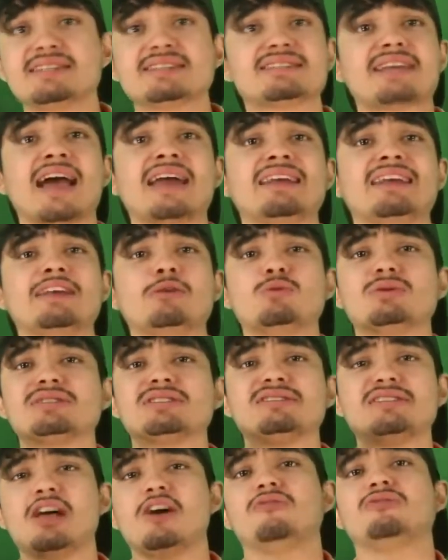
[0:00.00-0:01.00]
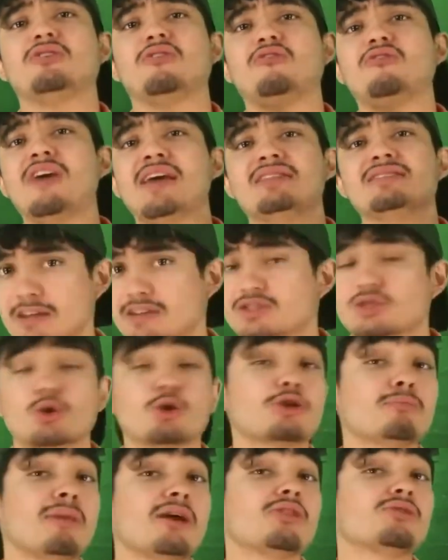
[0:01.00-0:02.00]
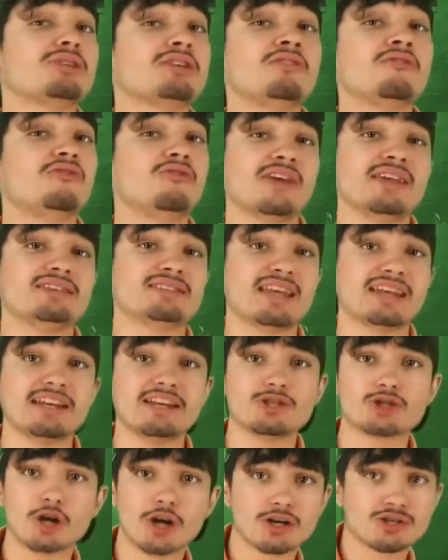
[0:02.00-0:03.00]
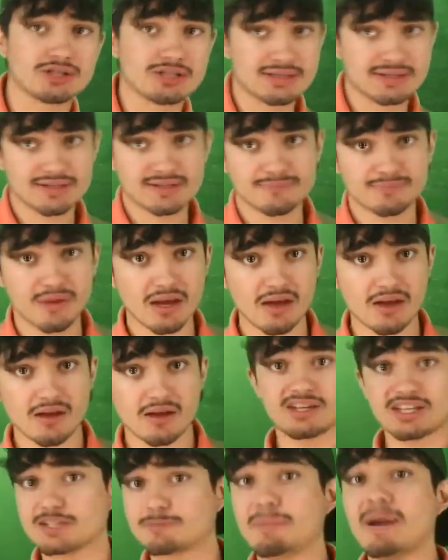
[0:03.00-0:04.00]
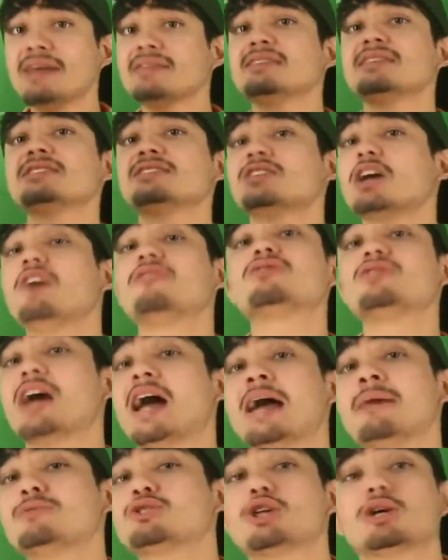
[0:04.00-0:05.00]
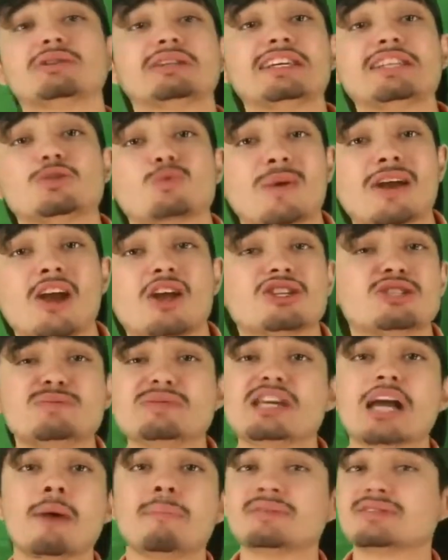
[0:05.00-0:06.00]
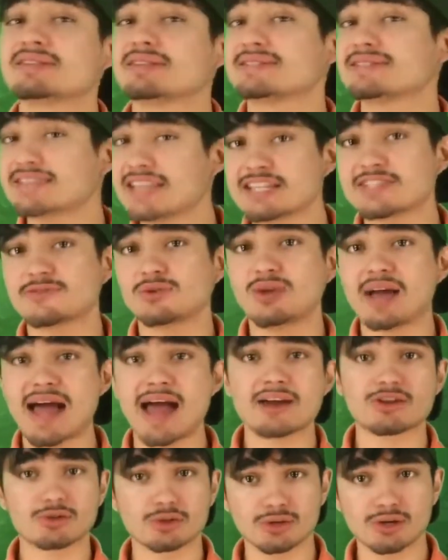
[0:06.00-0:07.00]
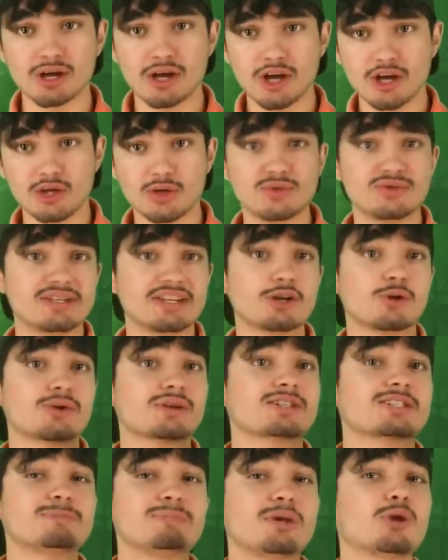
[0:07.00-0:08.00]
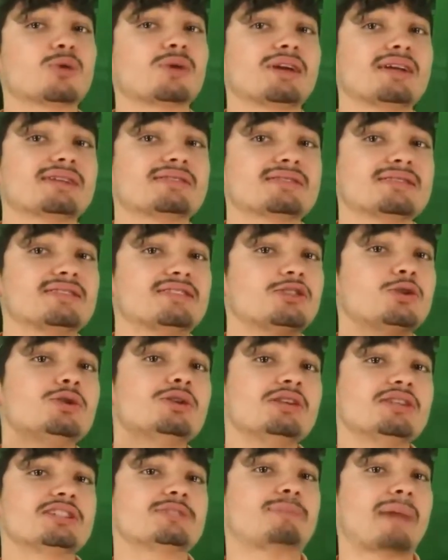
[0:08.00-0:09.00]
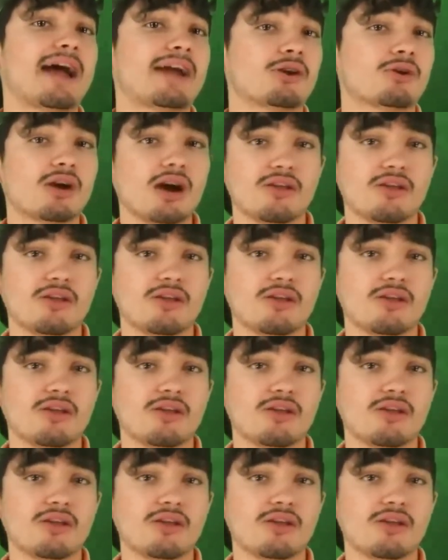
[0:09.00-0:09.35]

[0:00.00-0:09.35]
decided it was self-defense, so her mother didn't face any charges. Despite this tough time, Charlize went on to become a successful actor, using her experiences to inspire